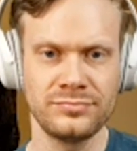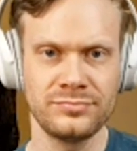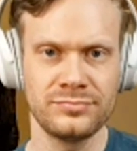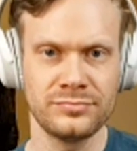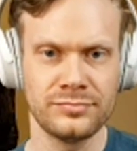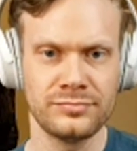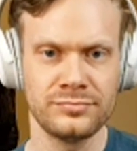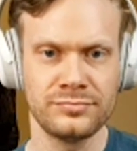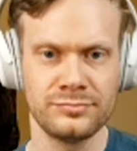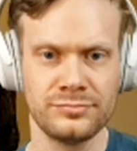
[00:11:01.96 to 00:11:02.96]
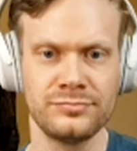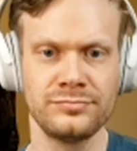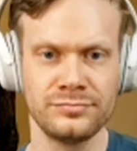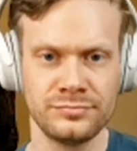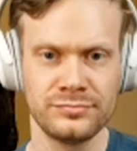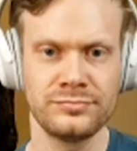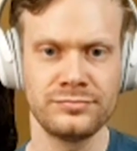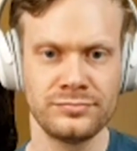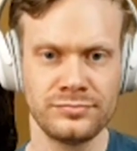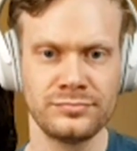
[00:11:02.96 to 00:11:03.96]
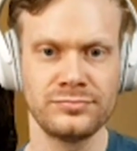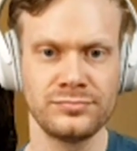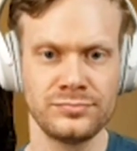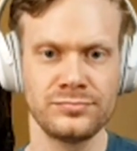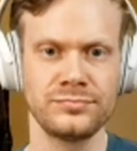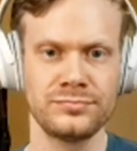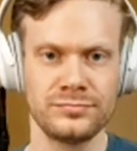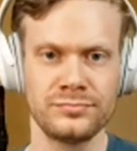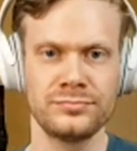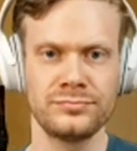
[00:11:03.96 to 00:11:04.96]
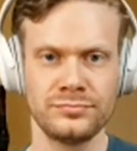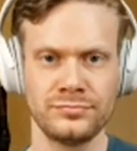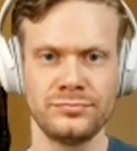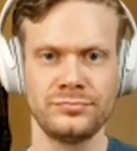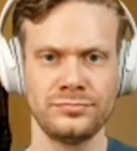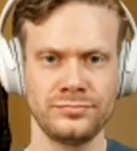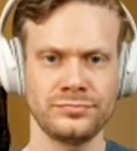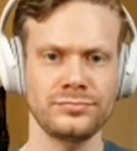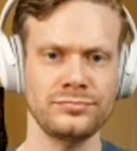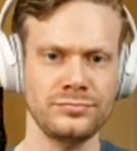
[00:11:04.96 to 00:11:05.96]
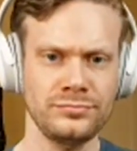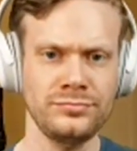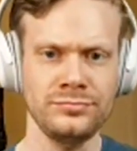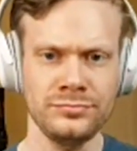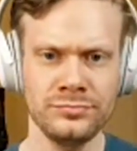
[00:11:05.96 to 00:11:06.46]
The person shown says nothing.